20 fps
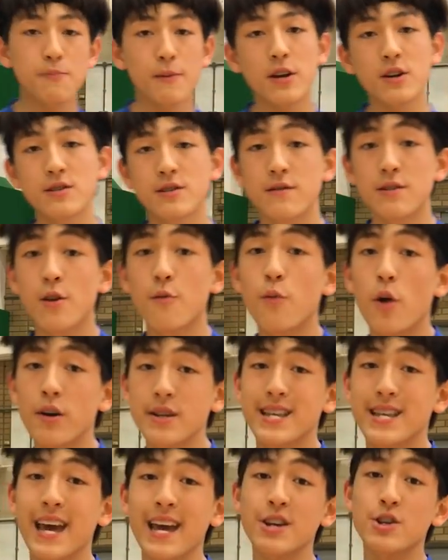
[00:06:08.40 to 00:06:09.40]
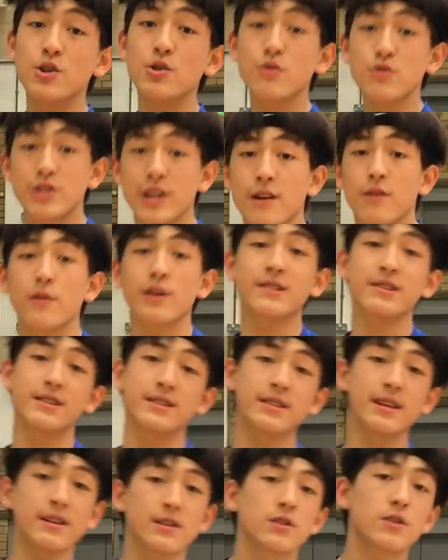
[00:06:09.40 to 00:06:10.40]
because of the rotational generator
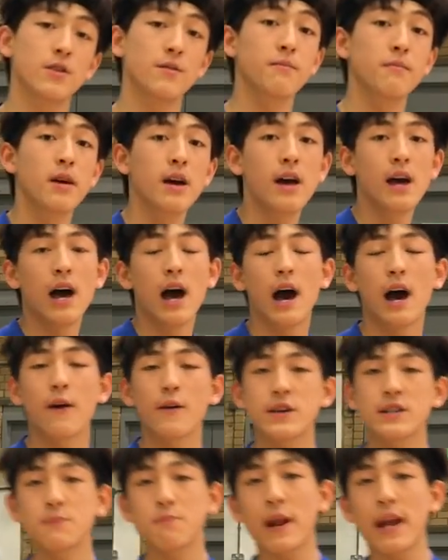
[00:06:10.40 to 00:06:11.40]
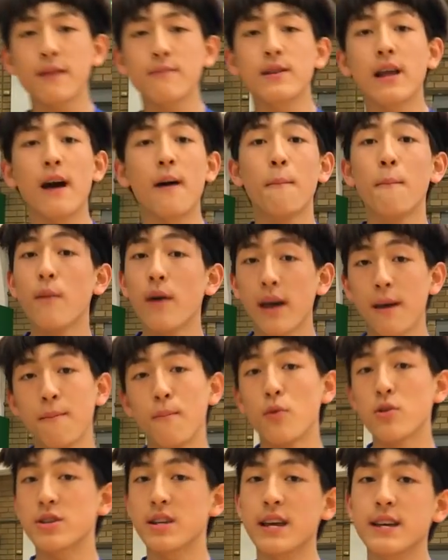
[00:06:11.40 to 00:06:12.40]
system. I'll explain that in
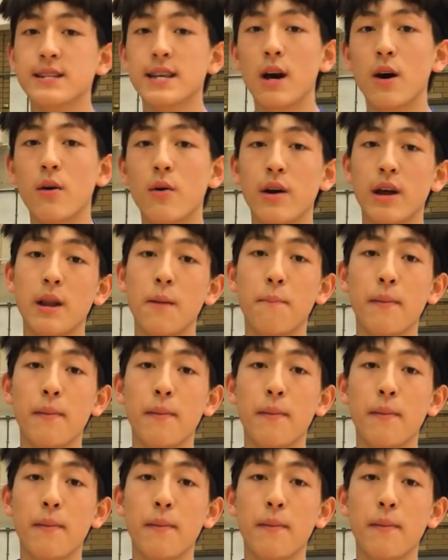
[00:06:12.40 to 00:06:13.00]
more detail in a